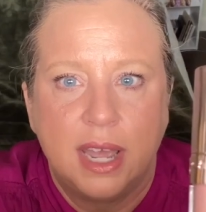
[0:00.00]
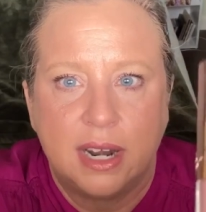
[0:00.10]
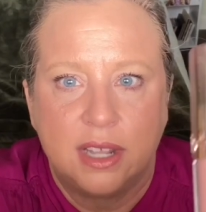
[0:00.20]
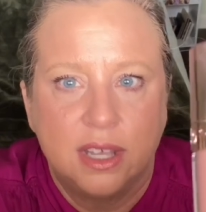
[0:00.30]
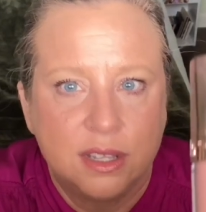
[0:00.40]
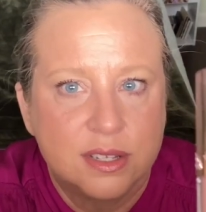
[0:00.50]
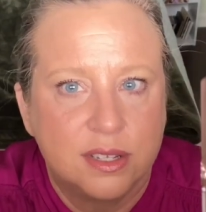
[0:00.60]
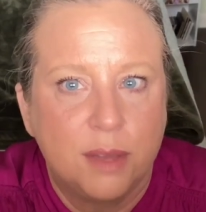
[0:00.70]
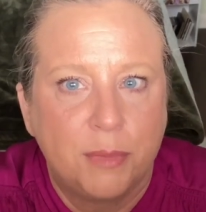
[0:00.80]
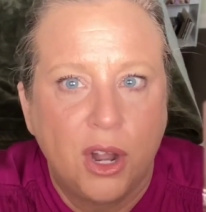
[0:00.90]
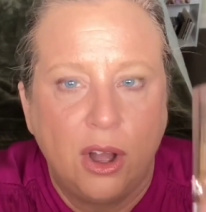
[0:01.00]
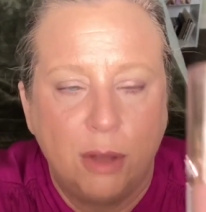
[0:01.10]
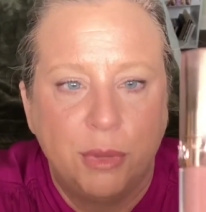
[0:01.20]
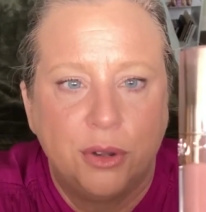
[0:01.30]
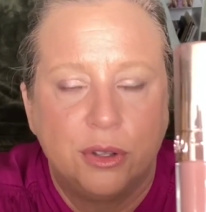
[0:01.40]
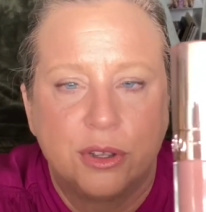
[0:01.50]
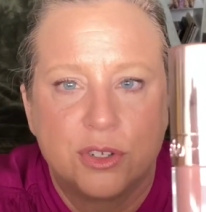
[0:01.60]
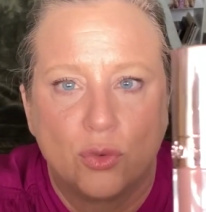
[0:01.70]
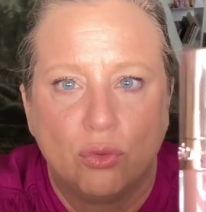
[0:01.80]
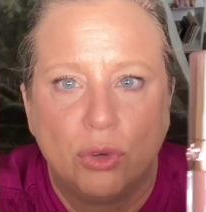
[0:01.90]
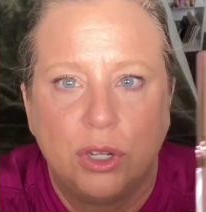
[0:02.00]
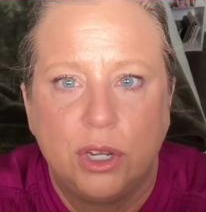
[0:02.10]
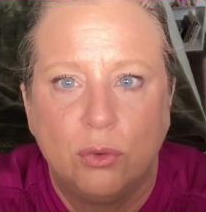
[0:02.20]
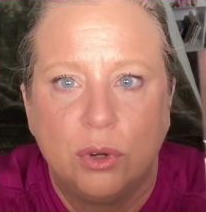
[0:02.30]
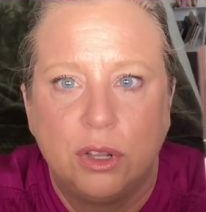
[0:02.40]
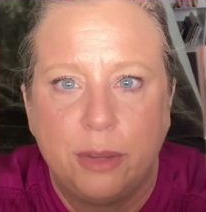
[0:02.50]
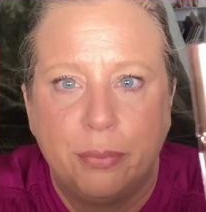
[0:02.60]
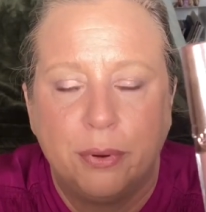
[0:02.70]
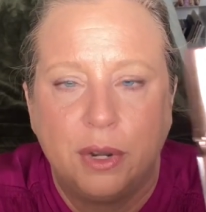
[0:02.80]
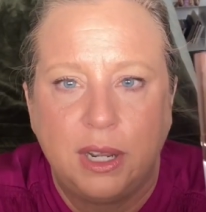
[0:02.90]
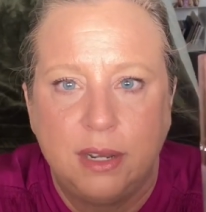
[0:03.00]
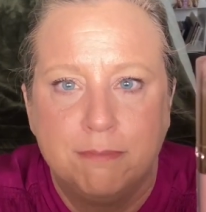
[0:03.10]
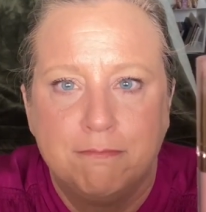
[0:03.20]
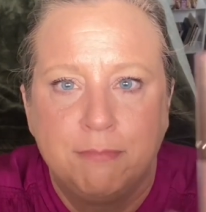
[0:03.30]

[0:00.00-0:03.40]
And I think this lip combo looks really, really pretty.